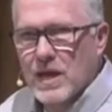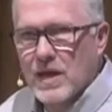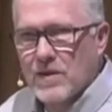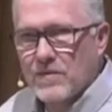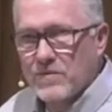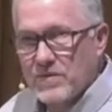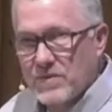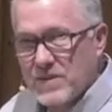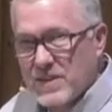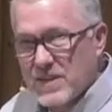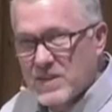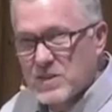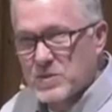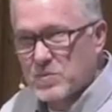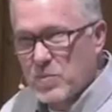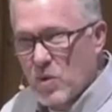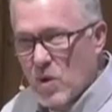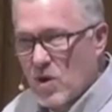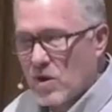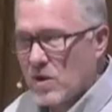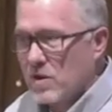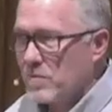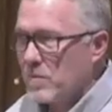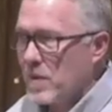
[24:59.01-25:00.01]
of this
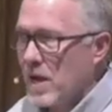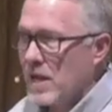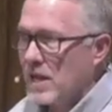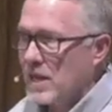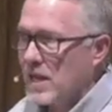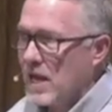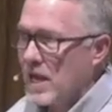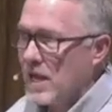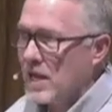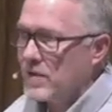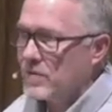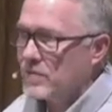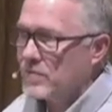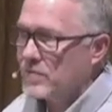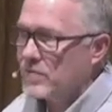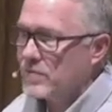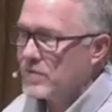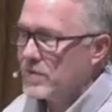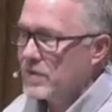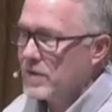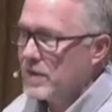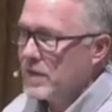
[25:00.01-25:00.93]
part of my life